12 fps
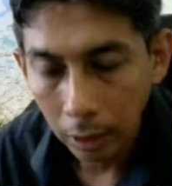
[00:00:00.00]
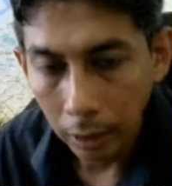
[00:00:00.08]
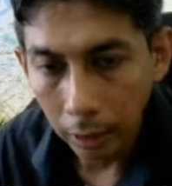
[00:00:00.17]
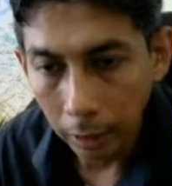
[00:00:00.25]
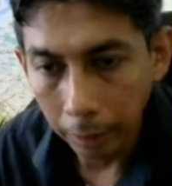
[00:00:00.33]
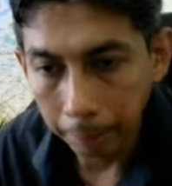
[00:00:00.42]

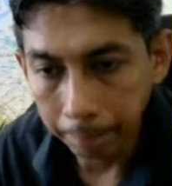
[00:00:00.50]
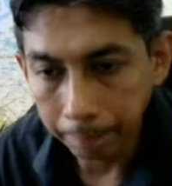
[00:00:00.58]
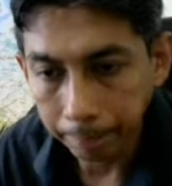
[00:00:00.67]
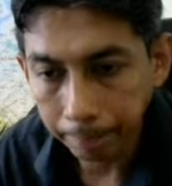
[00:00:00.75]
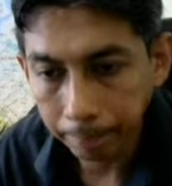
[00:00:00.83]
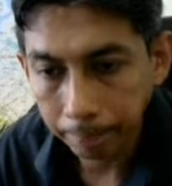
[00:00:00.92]
um,
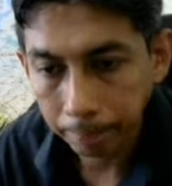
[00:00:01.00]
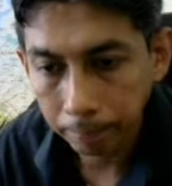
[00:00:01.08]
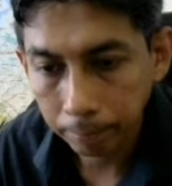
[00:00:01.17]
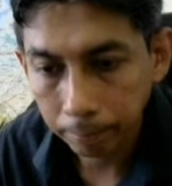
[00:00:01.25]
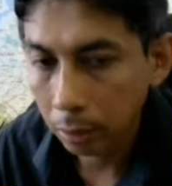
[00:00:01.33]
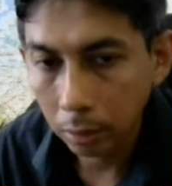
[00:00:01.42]

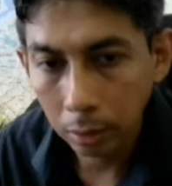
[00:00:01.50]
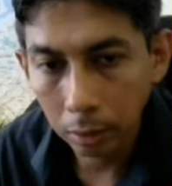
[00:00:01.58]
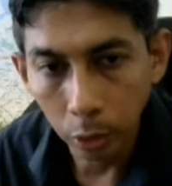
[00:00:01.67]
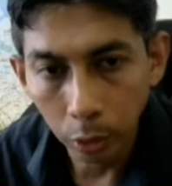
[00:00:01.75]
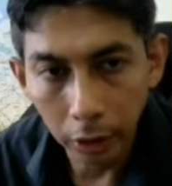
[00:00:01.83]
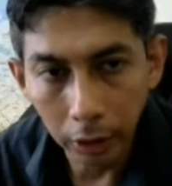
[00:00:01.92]

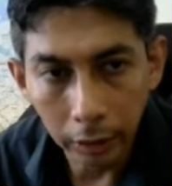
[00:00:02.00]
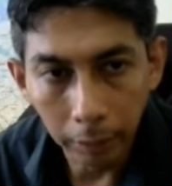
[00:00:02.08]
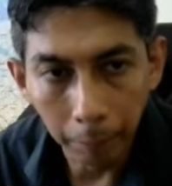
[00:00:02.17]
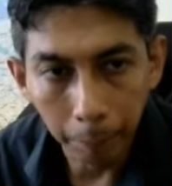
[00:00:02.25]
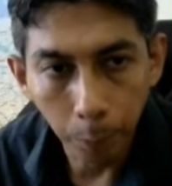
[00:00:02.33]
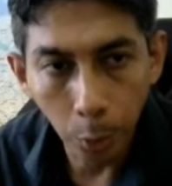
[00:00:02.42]
using the
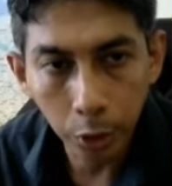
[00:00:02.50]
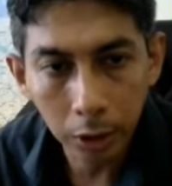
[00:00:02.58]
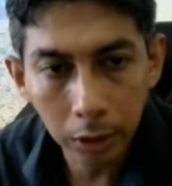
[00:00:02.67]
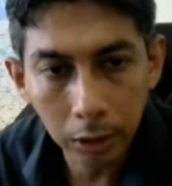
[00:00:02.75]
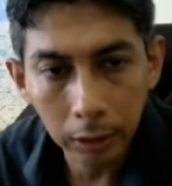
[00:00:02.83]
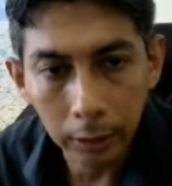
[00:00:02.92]

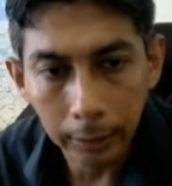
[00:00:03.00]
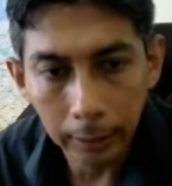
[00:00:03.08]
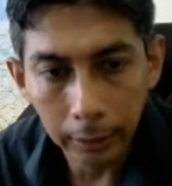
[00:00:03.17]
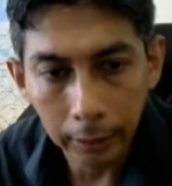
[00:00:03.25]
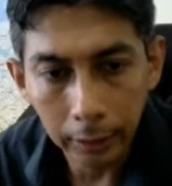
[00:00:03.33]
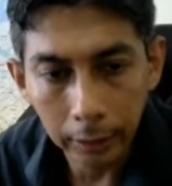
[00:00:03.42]
push
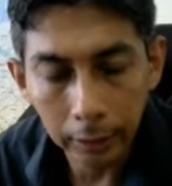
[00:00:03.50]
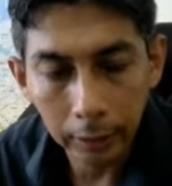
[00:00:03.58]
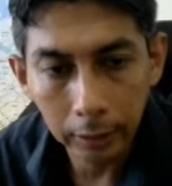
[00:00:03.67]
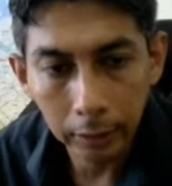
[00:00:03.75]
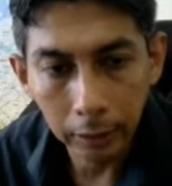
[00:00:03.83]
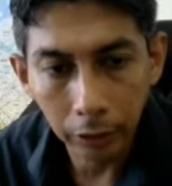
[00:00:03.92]

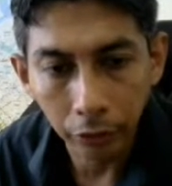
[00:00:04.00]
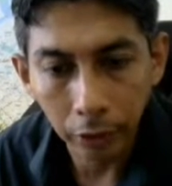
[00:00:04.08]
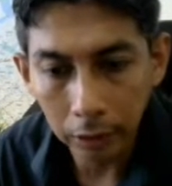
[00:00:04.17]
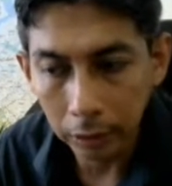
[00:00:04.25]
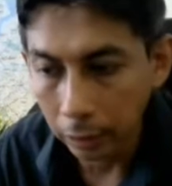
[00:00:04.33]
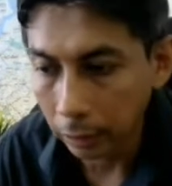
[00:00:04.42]

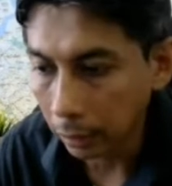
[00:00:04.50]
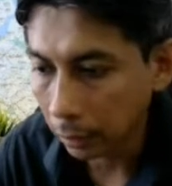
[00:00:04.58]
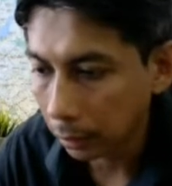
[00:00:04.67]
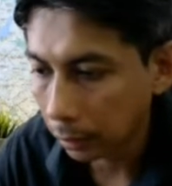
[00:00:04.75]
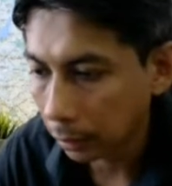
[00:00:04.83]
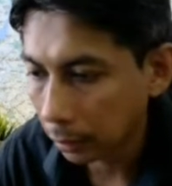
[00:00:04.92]
instruction,
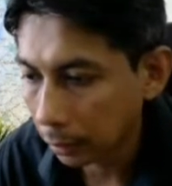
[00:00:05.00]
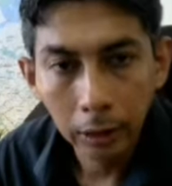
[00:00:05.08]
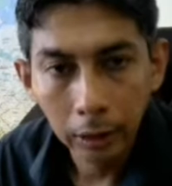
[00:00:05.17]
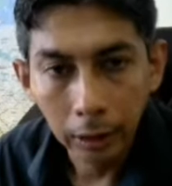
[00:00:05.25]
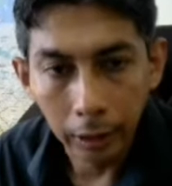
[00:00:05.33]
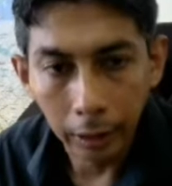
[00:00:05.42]

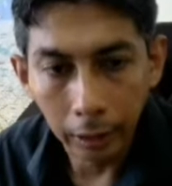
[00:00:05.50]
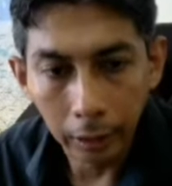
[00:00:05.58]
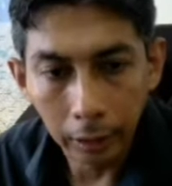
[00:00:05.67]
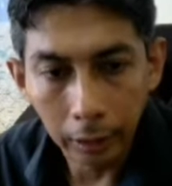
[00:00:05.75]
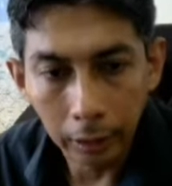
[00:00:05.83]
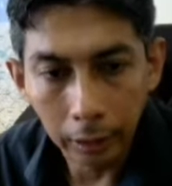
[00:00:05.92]

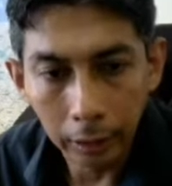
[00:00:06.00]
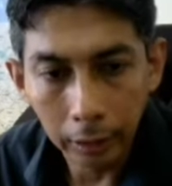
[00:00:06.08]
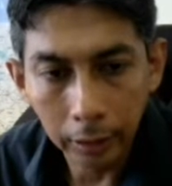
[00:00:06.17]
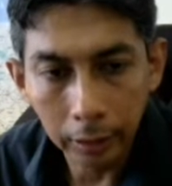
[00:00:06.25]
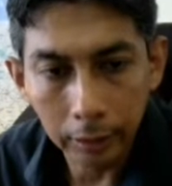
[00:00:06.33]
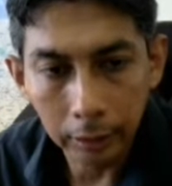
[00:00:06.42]
and
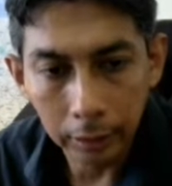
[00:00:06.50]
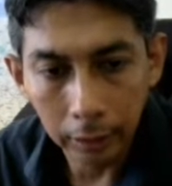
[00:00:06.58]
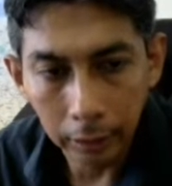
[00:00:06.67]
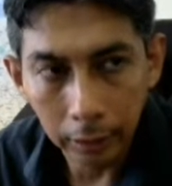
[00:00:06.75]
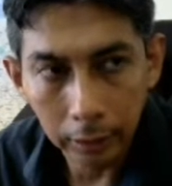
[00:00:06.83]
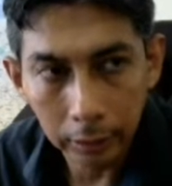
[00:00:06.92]
it is
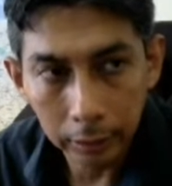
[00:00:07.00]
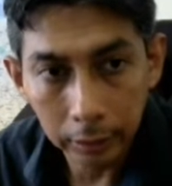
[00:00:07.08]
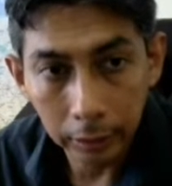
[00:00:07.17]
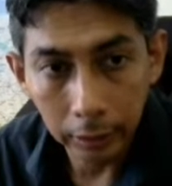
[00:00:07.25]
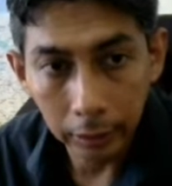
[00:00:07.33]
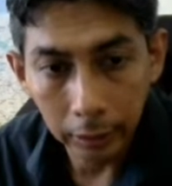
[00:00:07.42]

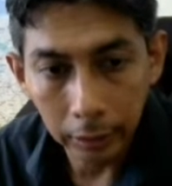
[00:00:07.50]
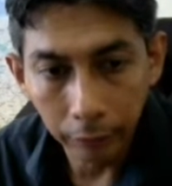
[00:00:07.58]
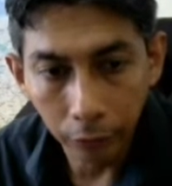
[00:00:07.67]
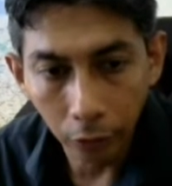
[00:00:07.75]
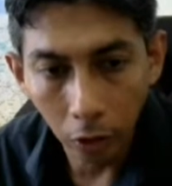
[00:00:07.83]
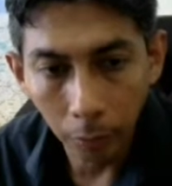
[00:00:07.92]
in the
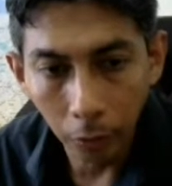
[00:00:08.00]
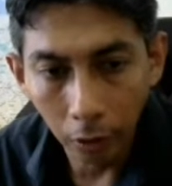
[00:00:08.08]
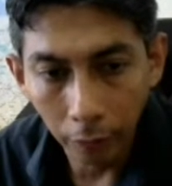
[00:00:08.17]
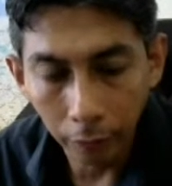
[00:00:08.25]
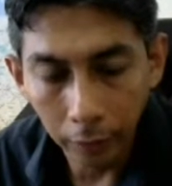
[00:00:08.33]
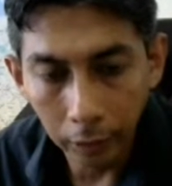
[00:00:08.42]
form
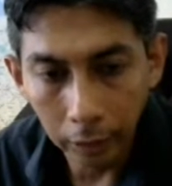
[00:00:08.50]
of